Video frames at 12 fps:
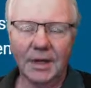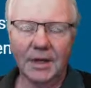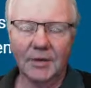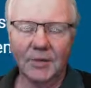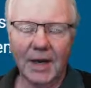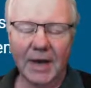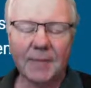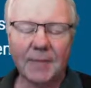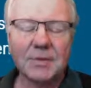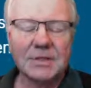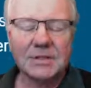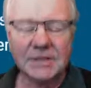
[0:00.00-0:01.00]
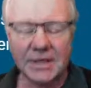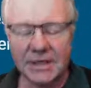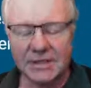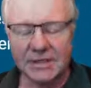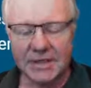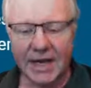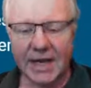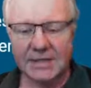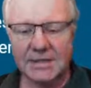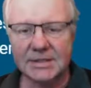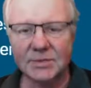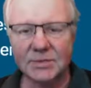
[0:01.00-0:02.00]
what happens is it acts
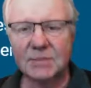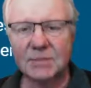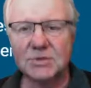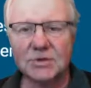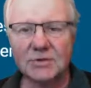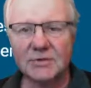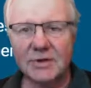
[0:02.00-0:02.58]
as a web server.